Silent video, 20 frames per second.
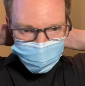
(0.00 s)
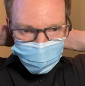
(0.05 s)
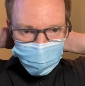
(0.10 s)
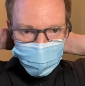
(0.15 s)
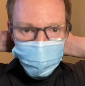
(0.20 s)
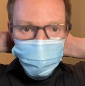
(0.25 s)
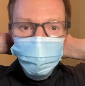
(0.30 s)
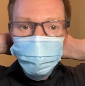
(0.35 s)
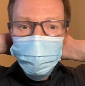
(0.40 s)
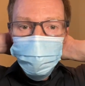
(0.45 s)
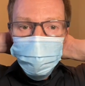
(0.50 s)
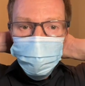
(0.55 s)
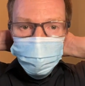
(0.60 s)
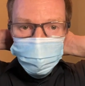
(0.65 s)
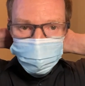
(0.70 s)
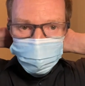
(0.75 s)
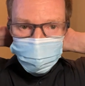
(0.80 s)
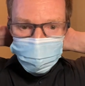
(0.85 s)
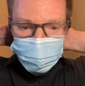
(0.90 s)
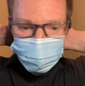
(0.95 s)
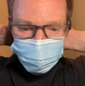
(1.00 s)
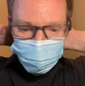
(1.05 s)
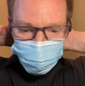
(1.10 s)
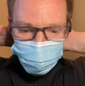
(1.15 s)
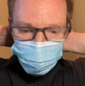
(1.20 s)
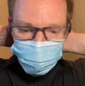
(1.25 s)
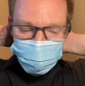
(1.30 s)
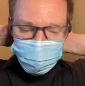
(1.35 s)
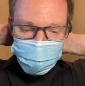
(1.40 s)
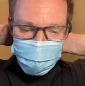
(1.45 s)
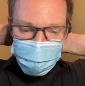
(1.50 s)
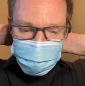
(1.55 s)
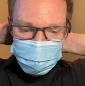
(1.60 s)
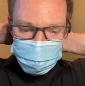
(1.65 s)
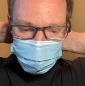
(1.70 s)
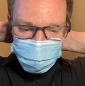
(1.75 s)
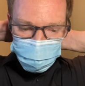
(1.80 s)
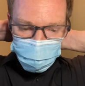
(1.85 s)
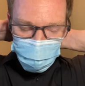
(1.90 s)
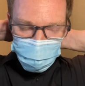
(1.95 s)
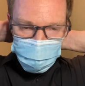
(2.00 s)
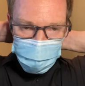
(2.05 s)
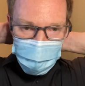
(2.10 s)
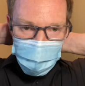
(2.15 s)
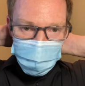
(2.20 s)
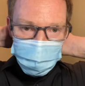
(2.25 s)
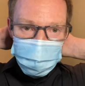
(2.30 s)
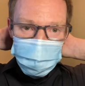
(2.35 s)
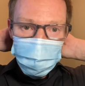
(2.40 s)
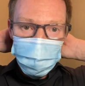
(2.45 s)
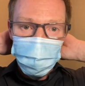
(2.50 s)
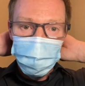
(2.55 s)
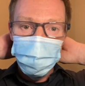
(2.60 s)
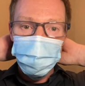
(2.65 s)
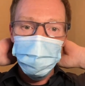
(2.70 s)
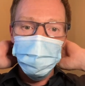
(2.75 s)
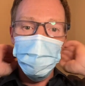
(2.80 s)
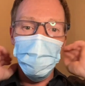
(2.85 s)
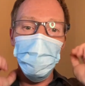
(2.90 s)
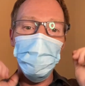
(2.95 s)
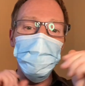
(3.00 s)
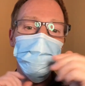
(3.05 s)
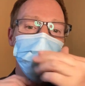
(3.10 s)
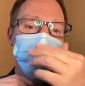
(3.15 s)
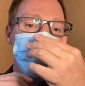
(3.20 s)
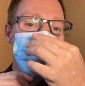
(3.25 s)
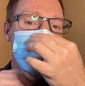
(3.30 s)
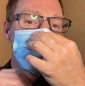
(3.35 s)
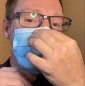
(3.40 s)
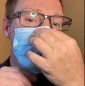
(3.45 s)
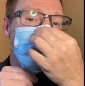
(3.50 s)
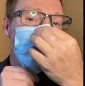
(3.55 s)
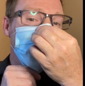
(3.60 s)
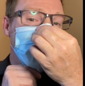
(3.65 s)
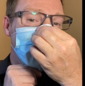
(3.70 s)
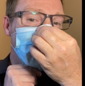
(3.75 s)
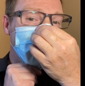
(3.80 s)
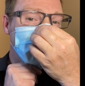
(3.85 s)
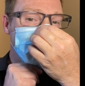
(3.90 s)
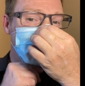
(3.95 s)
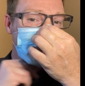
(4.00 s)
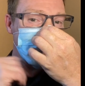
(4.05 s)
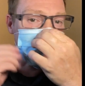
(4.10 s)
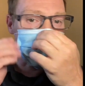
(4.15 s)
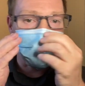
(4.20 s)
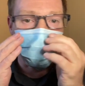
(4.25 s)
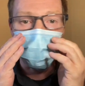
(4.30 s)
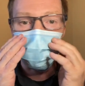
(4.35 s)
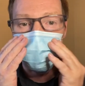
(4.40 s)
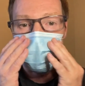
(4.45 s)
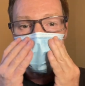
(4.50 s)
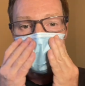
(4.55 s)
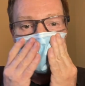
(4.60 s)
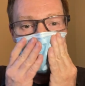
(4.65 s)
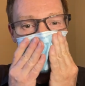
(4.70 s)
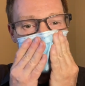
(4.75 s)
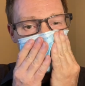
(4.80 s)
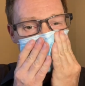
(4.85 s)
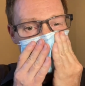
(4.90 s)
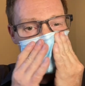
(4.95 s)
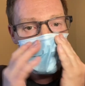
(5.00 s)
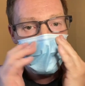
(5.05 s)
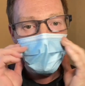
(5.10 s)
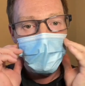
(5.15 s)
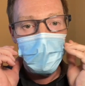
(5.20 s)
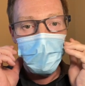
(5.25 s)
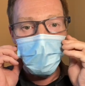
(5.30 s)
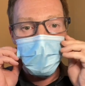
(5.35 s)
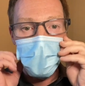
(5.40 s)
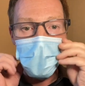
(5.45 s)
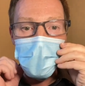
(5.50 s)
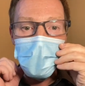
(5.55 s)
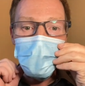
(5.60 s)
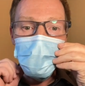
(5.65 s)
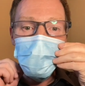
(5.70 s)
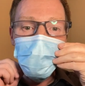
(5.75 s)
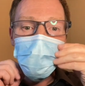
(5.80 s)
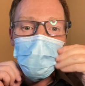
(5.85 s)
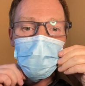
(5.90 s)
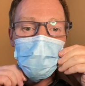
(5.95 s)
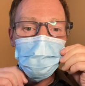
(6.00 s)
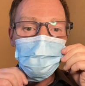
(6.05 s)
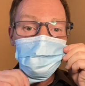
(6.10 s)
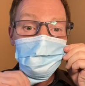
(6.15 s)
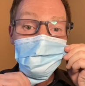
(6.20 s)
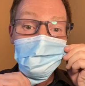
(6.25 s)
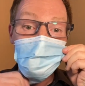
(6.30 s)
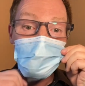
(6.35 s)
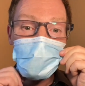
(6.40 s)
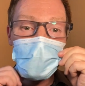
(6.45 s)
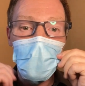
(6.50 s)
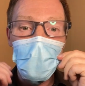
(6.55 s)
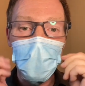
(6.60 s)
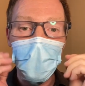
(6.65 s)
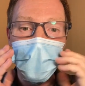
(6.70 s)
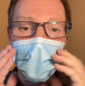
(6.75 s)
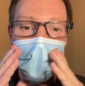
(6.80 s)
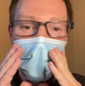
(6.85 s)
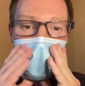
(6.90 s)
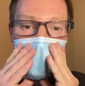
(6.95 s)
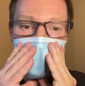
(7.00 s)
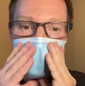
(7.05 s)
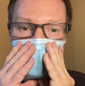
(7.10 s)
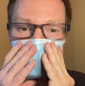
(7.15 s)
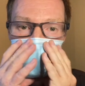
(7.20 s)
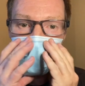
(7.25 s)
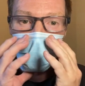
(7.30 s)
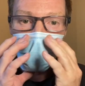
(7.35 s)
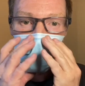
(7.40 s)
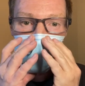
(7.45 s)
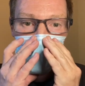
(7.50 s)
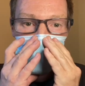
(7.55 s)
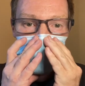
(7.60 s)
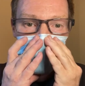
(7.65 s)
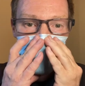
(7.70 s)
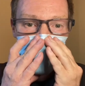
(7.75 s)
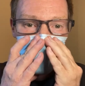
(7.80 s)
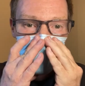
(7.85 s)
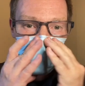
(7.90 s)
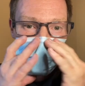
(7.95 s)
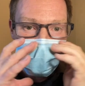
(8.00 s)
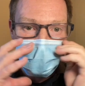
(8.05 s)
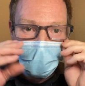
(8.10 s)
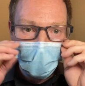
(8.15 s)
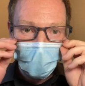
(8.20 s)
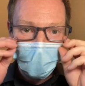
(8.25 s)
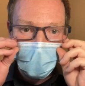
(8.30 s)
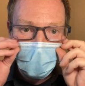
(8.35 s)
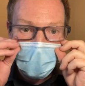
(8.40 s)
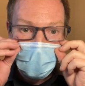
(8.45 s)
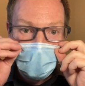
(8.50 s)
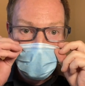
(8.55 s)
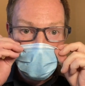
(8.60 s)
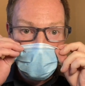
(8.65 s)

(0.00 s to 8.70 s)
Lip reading: You can get these little clasps from Neptune, of course, but you can also get them from Michael's and Joann's and Walmart and Target.